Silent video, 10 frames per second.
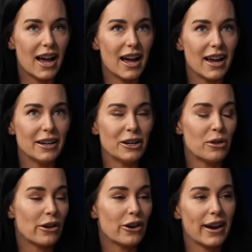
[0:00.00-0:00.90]
I no
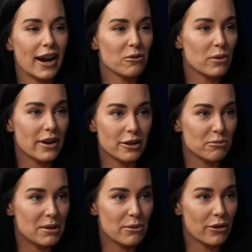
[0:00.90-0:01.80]
longer cared what other
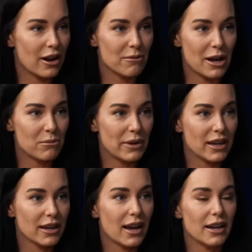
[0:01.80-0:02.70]
people thought about
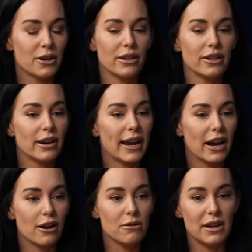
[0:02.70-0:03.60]
me. I yeah. no longer
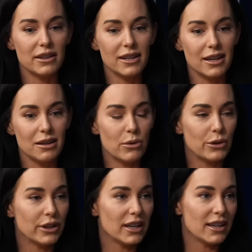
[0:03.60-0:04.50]
cared about the
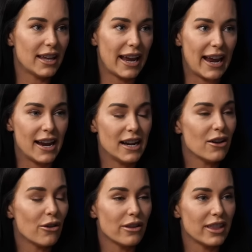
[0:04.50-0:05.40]
bullying, the hate,
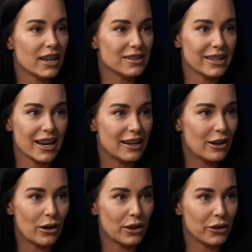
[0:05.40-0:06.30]
all the things that I had
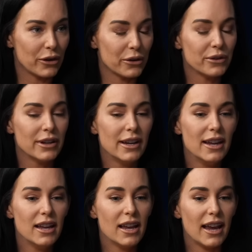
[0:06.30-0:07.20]
gone through. Yeah.